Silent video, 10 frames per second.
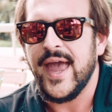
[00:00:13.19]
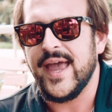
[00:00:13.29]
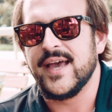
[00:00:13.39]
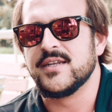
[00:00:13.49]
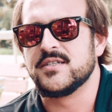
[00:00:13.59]

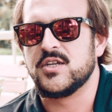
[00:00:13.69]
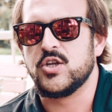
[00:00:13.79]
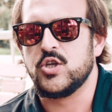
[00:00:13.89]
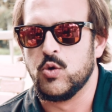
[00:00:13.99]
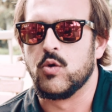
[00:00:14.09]
And
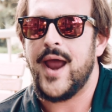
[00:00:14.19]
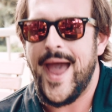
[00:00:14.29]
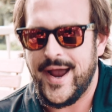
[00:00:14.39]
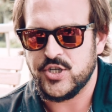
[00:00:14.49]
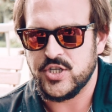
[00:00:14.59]
your
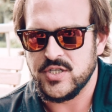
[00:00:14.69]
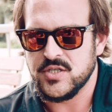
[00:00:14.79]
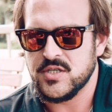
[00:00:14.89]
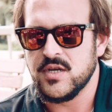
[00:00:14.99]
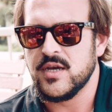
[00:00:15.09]

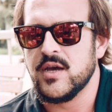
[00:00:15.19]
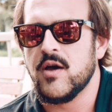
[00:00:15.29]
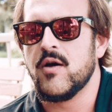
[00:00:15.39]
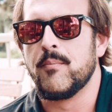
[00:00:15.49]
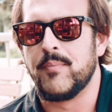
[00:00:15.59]
actions,
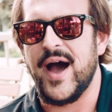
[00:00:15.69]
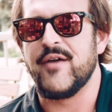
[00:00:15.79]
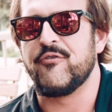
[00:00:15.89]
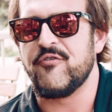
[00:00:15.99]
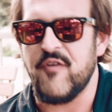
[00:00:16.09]

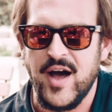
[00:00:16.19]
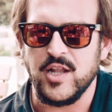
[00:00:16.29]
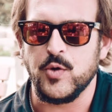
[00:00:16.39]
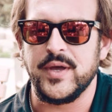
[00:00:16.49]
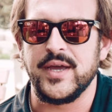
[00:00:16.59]
by
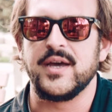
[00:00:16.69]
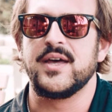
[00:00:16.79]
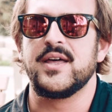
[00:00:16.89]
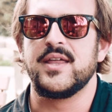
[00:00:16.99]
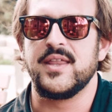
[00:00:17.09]
following
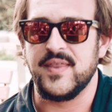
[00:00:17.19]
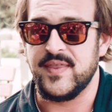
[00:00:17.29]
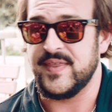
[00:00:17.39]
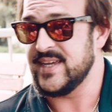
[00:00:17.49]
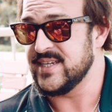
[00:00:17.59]

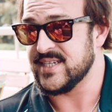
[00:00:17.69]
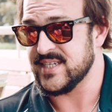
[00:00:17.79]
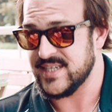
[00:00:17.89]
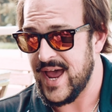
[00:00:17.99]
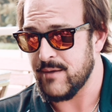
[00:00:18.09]
these
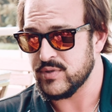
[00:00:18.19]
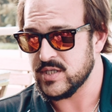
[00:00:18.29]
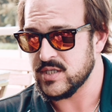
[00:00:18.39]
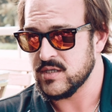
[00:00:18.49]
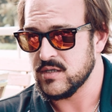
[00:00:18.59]

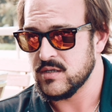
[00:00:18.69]
steps,